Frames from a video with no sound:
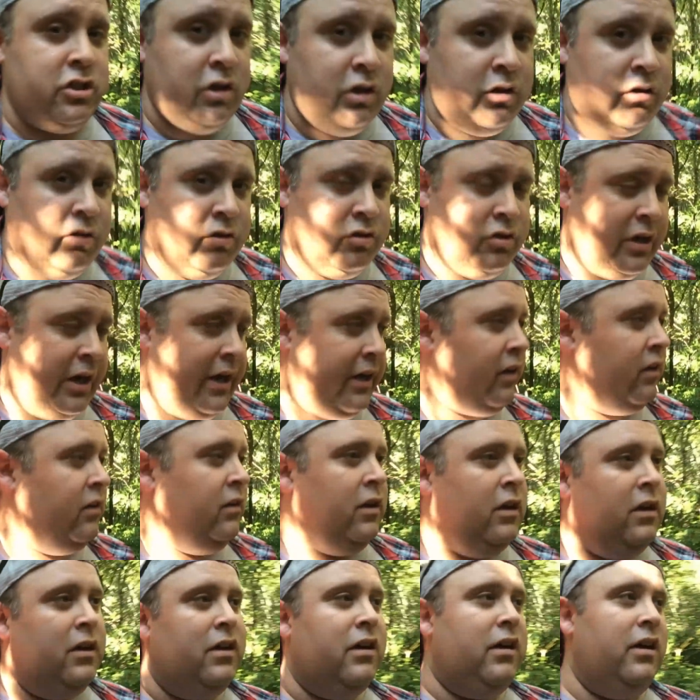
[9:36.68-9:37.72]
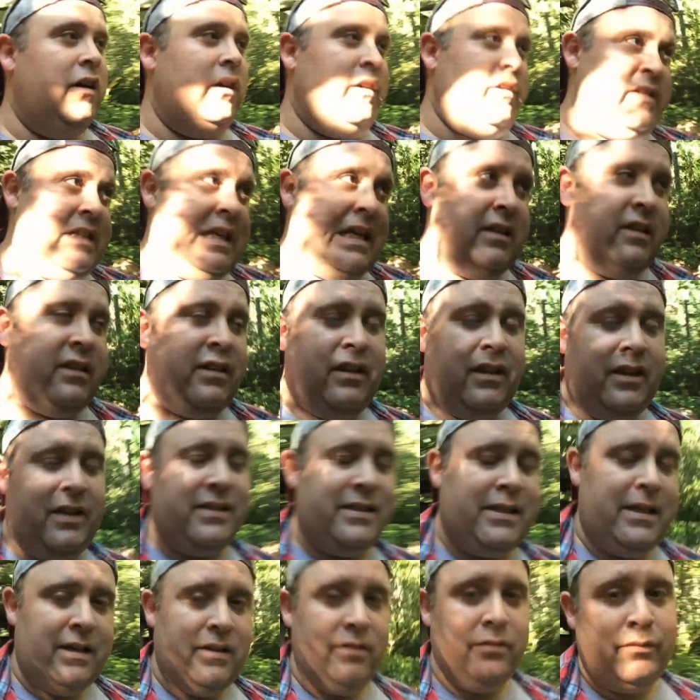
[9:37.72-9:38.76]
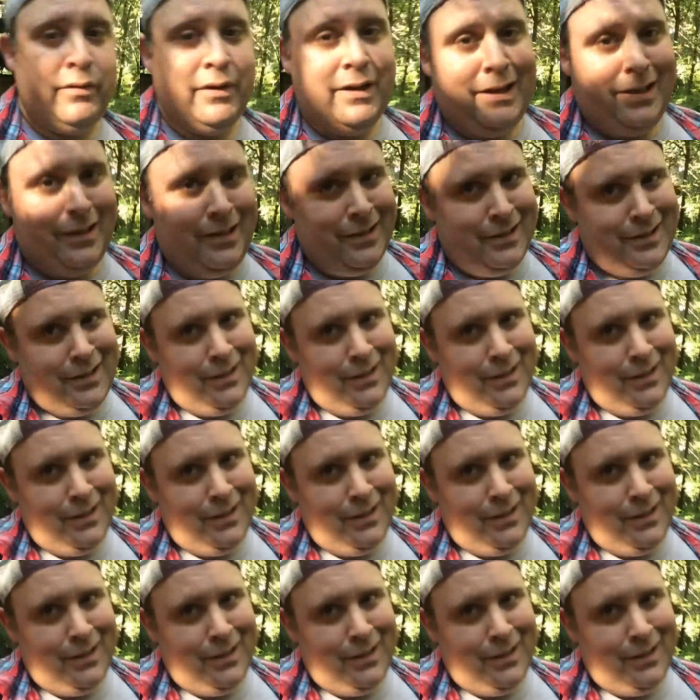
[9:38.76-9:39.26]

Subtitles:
Jungle Trek. Sadly, like I said, we didn't get to